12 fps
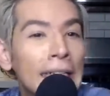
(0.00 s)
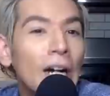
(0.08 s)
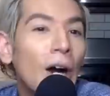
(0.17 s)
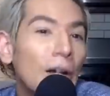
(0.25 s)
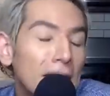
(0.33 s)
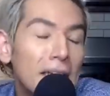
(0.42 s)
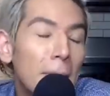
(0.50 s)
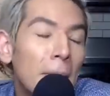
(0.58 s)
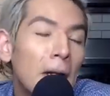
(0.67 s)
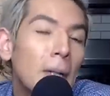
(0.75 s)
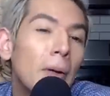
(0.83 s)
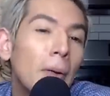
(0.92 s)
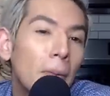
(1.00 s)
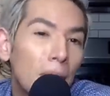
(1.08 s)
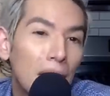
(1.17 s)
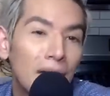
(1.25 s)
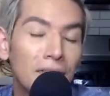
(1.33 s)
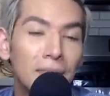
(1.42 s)
hardly comparable, but
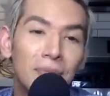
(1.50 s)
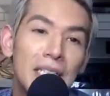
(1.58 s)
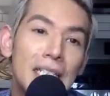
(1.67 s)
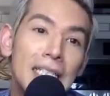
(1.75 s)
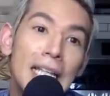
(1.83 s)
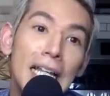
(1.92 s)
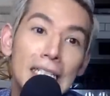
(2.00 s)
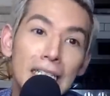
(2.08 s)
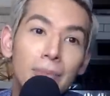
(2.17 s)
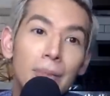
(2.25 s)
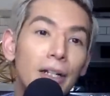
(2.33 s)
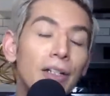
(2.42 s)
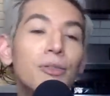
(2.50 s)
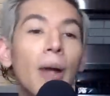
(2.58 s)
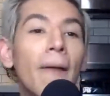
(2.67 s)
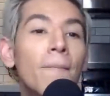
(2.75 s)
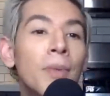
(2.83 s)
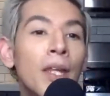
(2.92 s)
whatever. This is his experience,
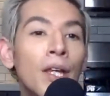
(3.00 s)
right?